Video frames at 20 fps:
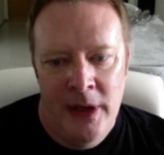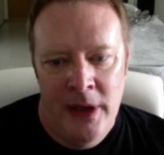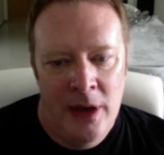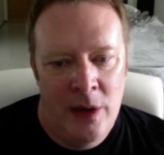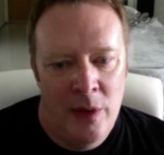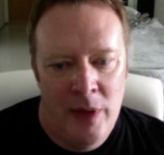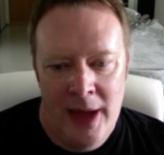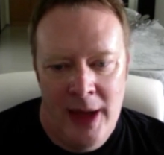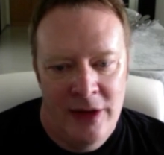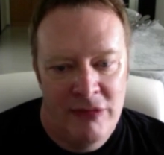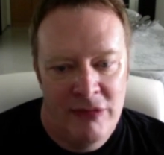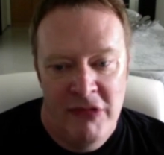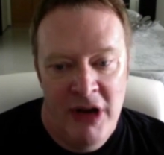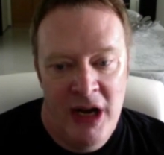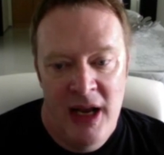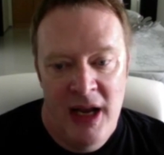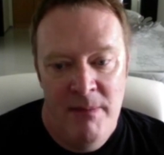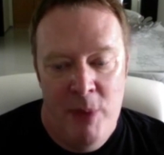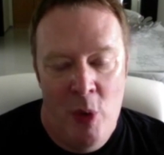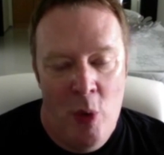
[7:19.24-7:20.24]
that's
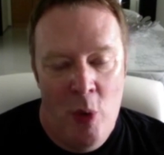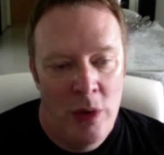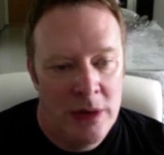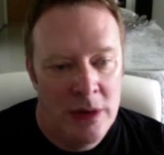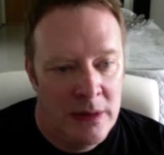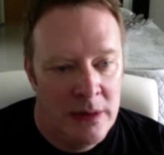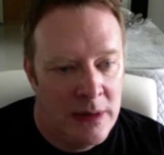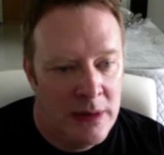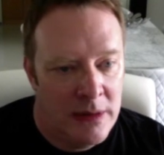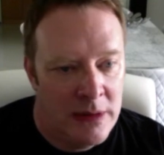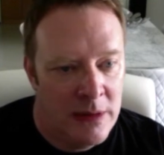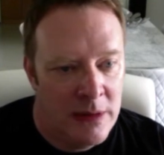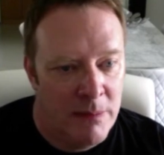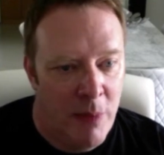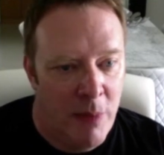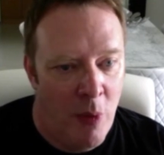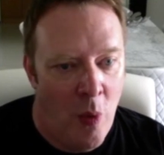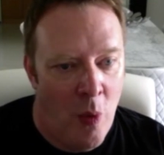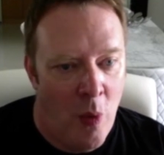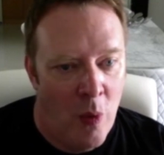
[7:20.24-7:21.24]
really important to
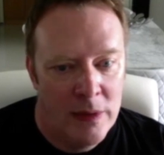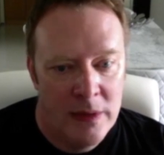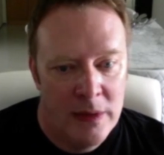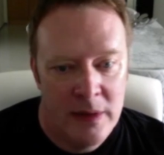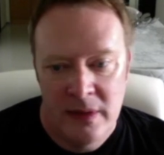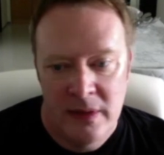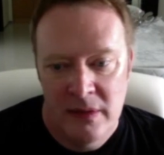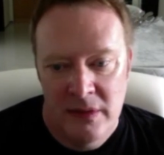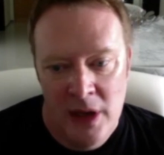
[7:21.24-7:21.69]
support,